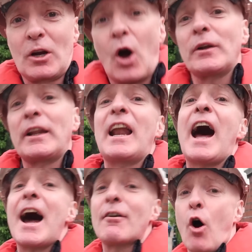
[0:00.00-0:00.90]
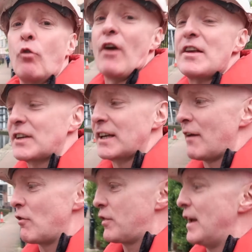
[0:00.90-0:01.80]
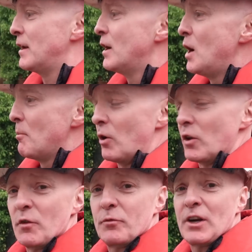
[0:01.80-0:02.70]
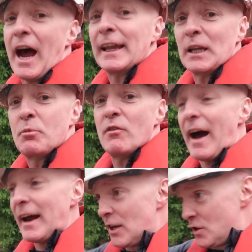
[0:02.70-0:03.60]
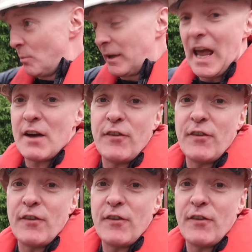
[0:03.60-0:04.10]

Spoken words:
We're going in at our own risk and everything, but they've kindly provided some gear